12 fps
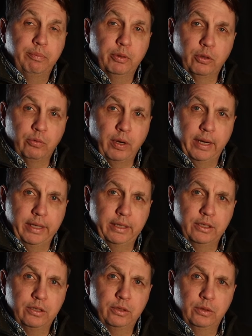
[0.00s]
built right
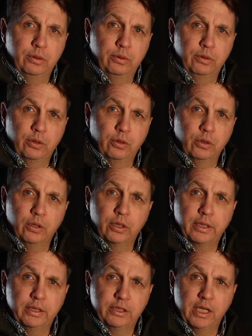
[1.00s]
into your
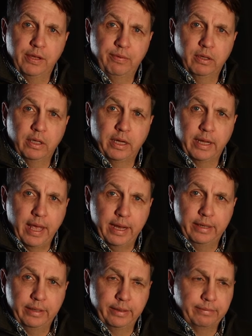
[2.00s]
look and save you a lot of
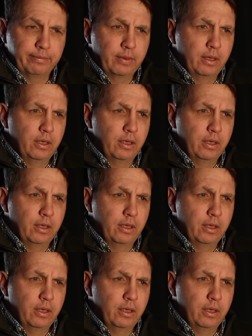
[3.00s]
editing.